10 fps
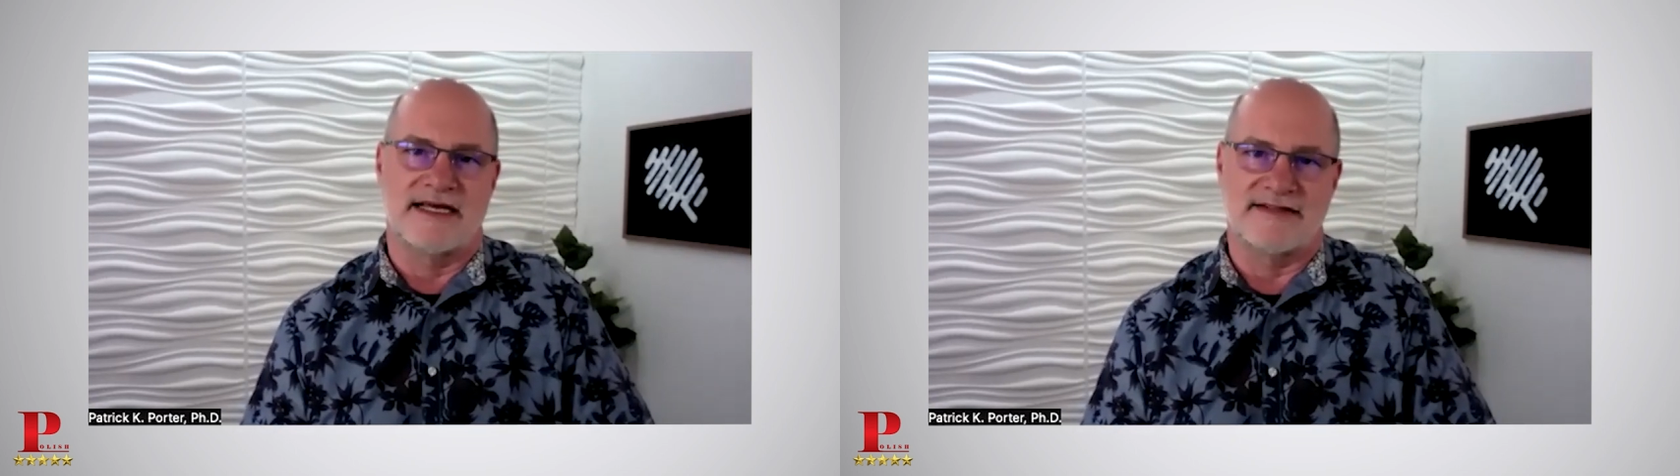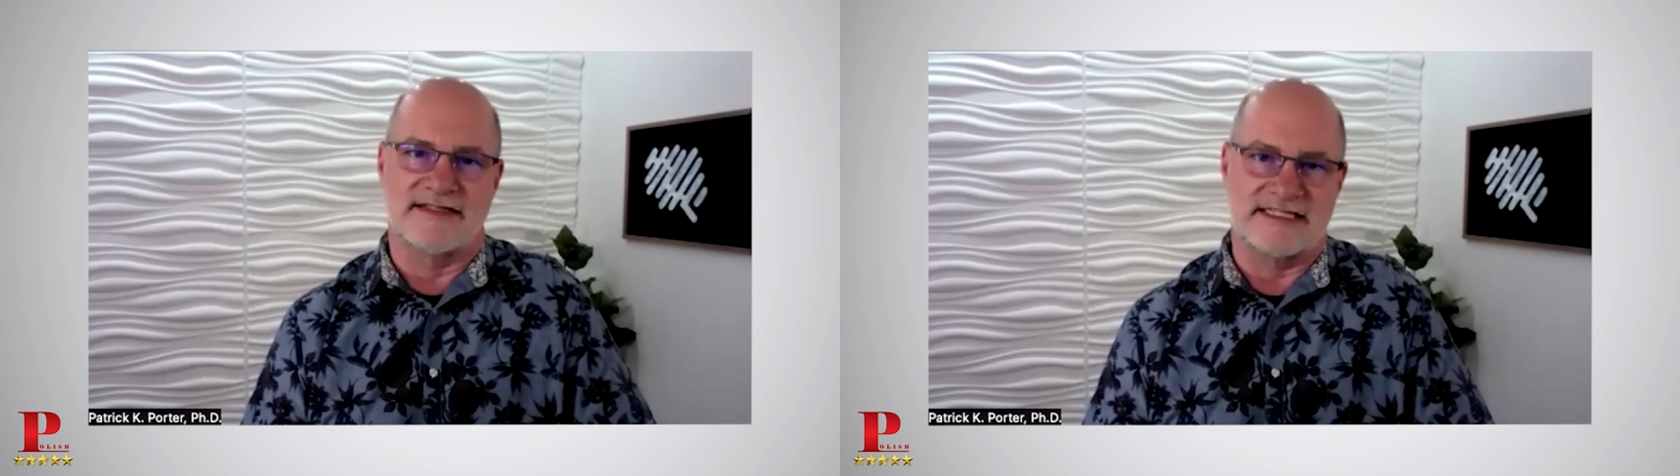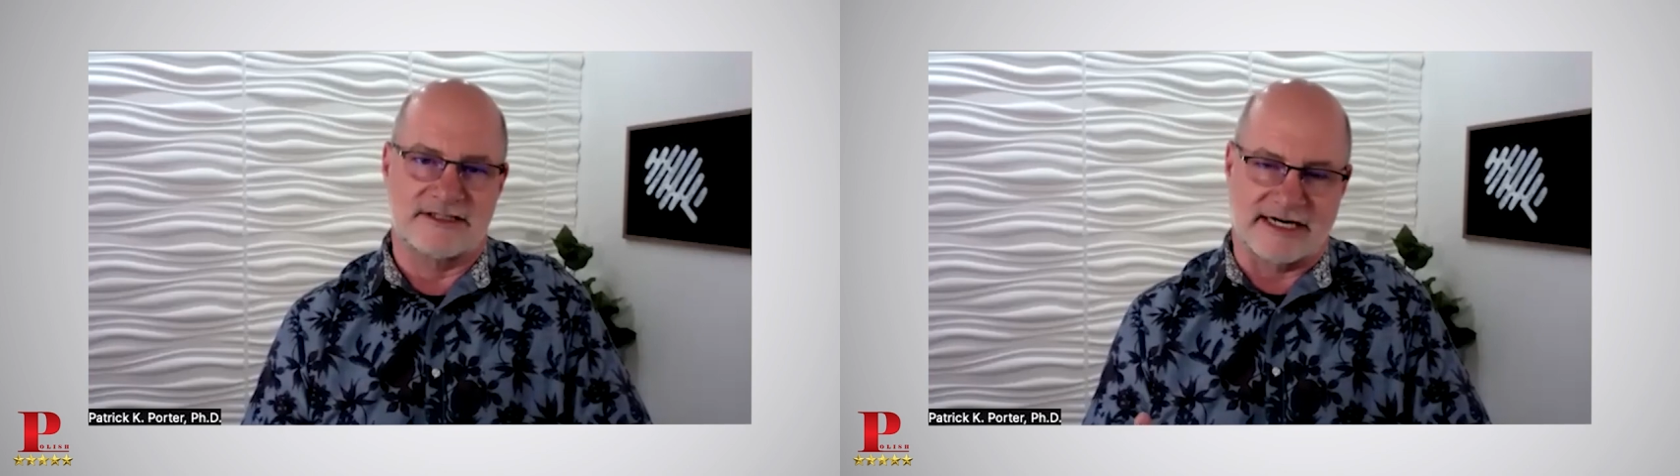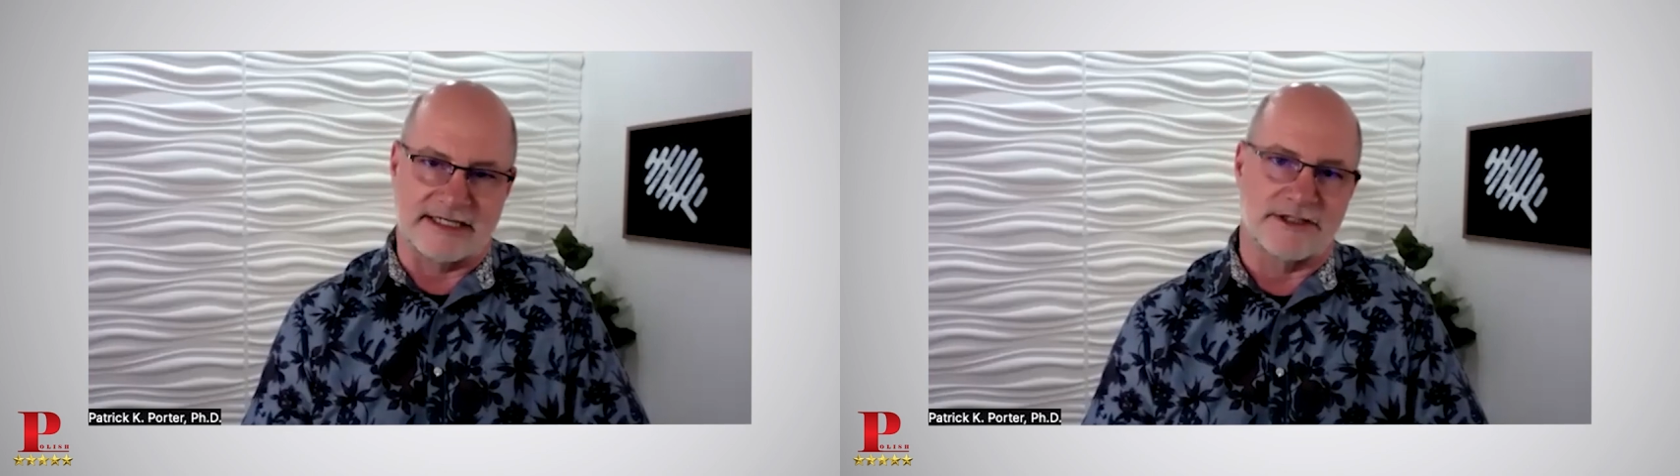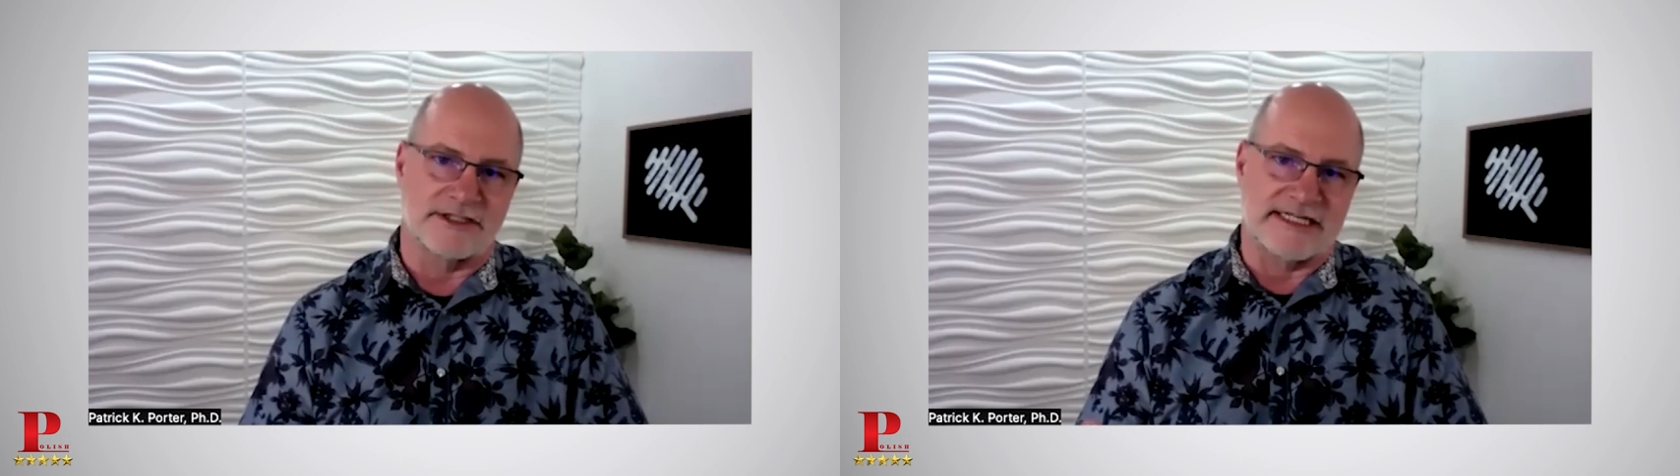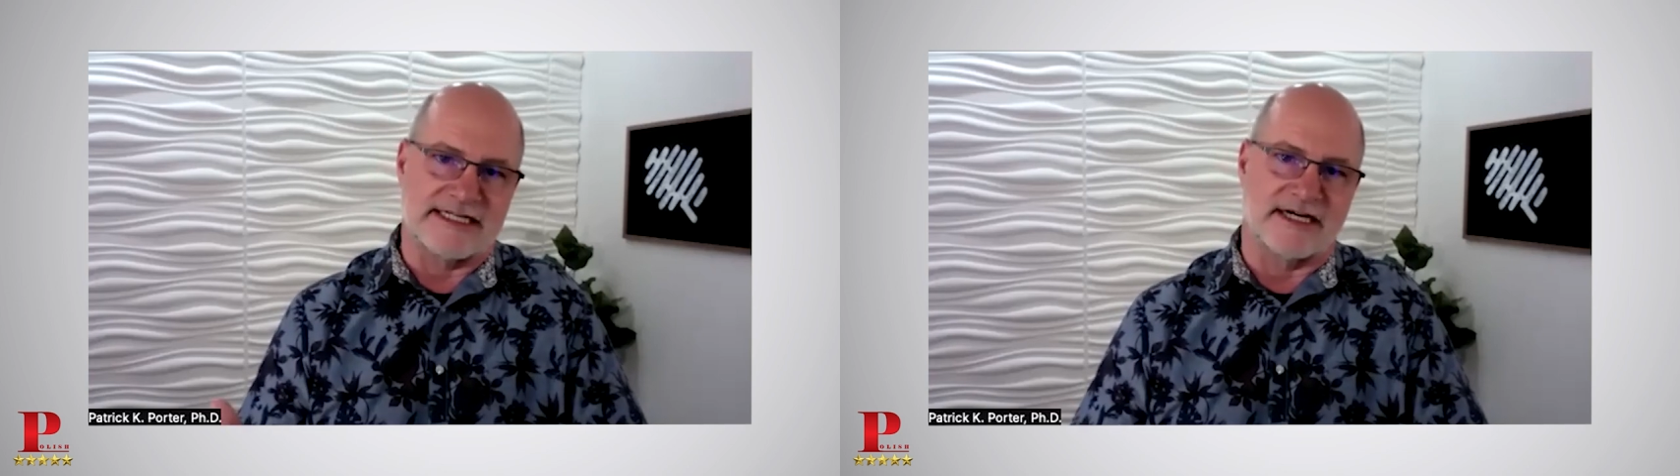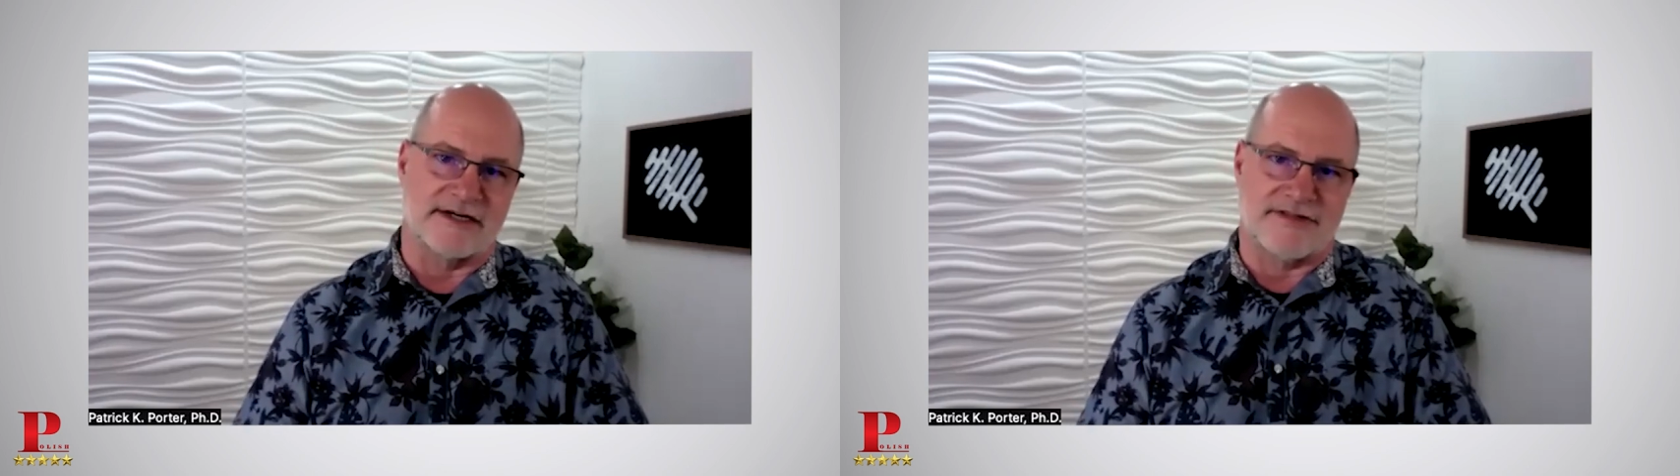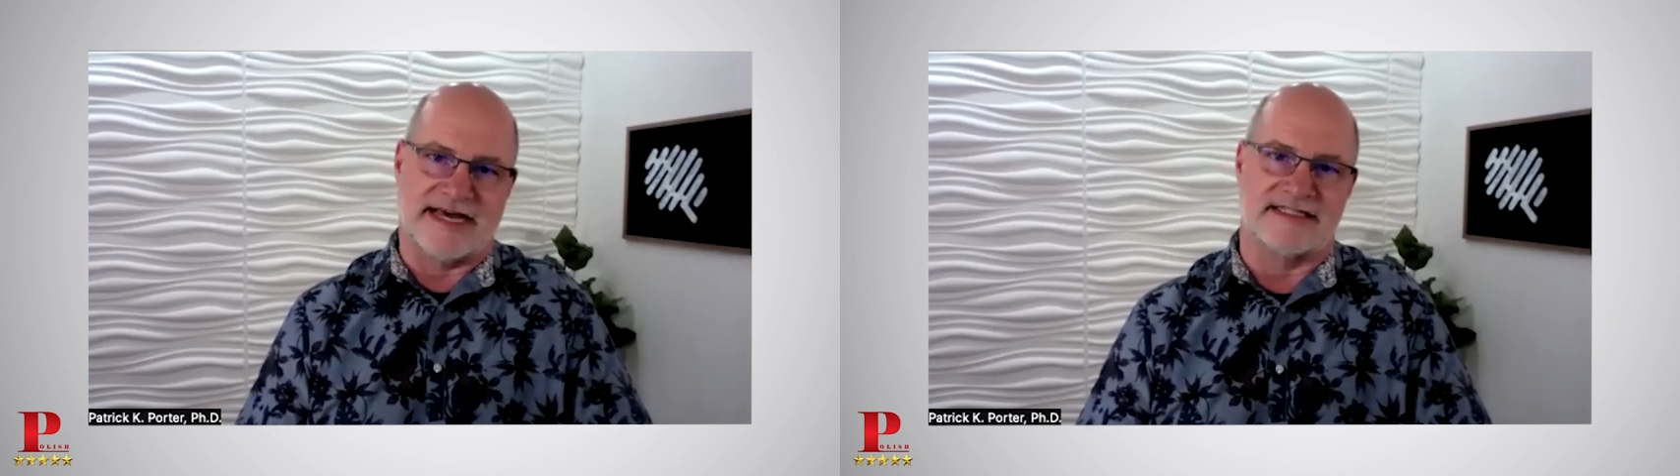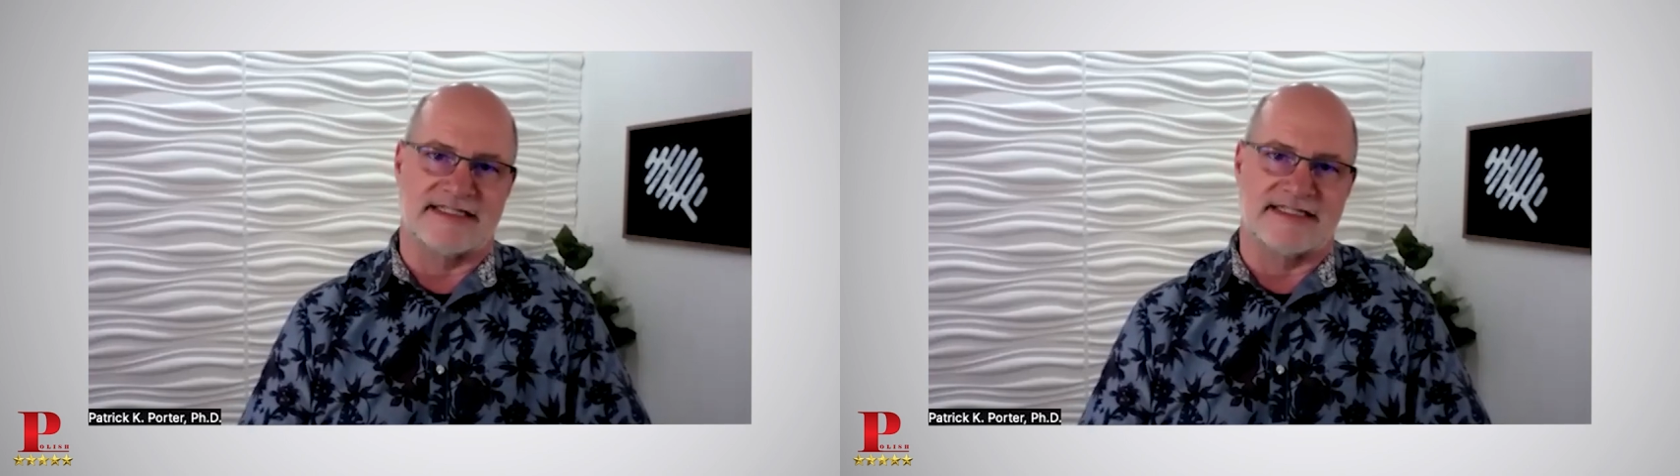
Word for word: and then they try to cookie cutter that